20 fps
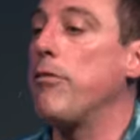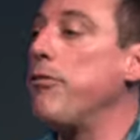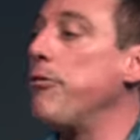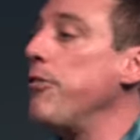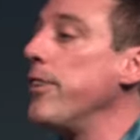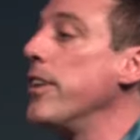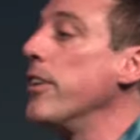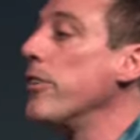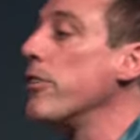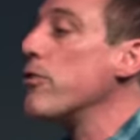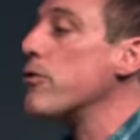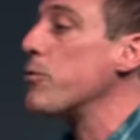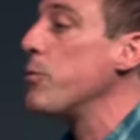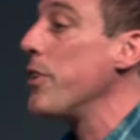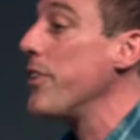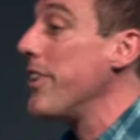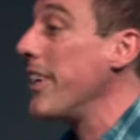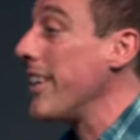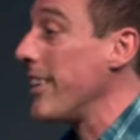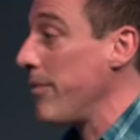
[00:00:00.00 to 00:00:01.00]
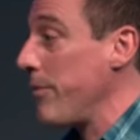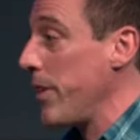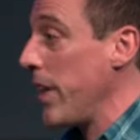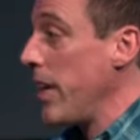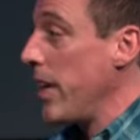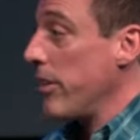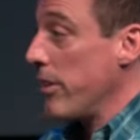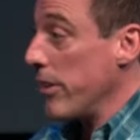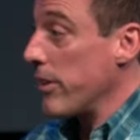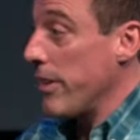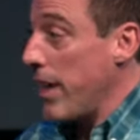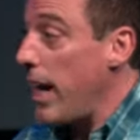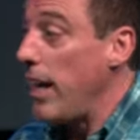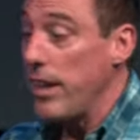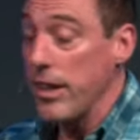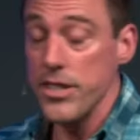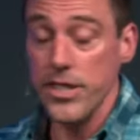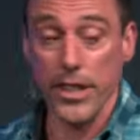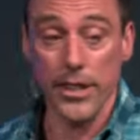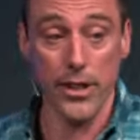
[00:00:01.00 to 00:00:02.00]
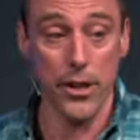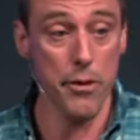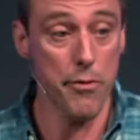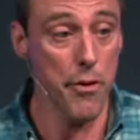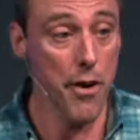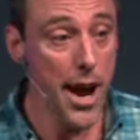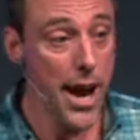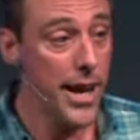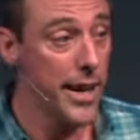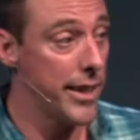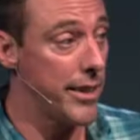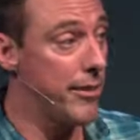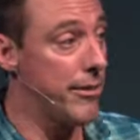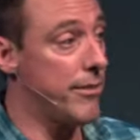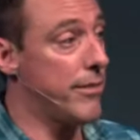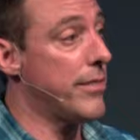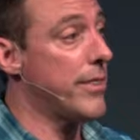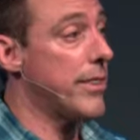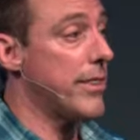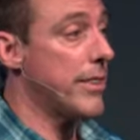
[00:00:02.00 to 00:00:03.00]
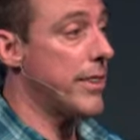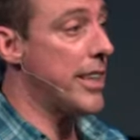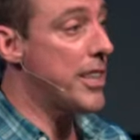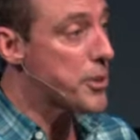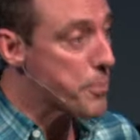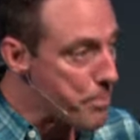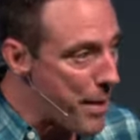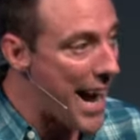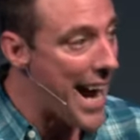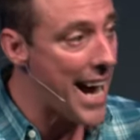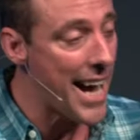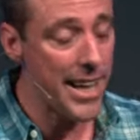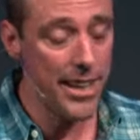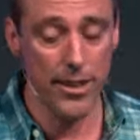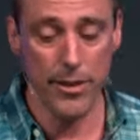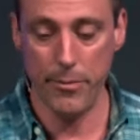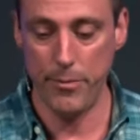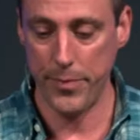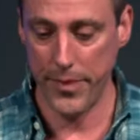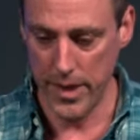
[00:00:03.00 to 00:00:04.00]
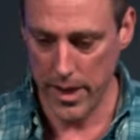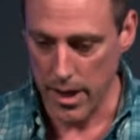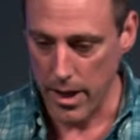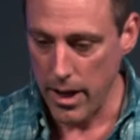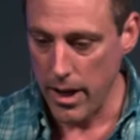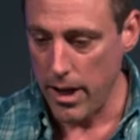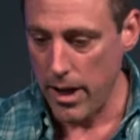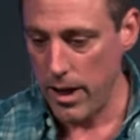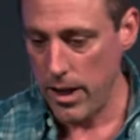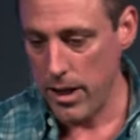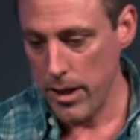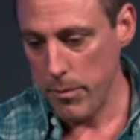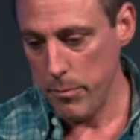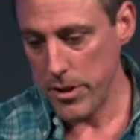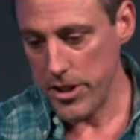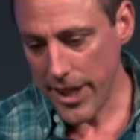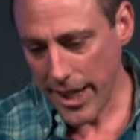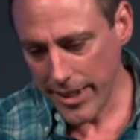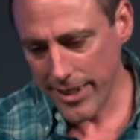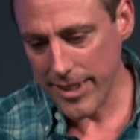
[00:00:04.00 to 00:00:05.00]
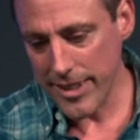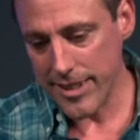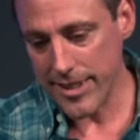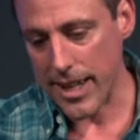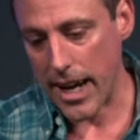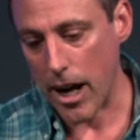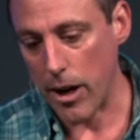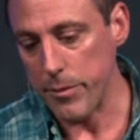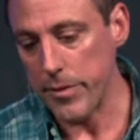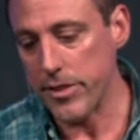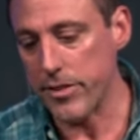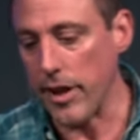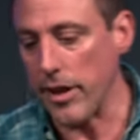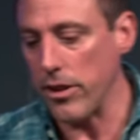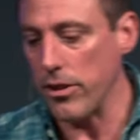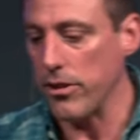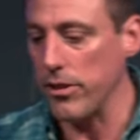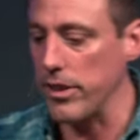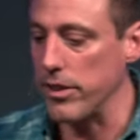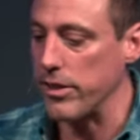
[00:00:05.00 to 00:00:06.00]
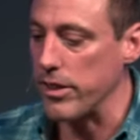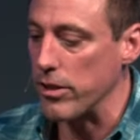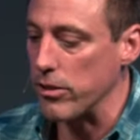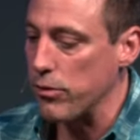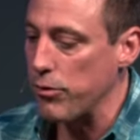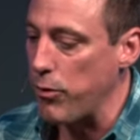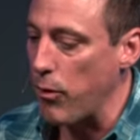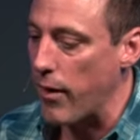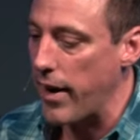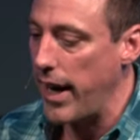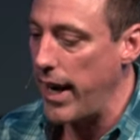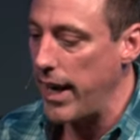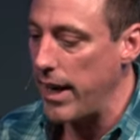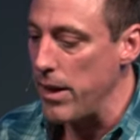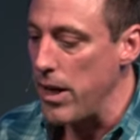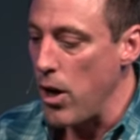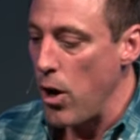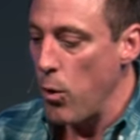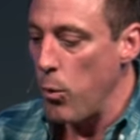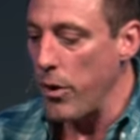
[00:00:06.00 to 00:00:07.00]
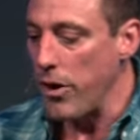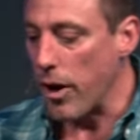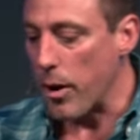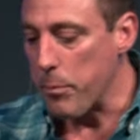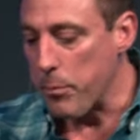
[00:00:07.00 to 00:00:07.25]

fears within. They're acknowledging, they're afraid. It's bad. But check this out, 2 Corinthians 4:8, we are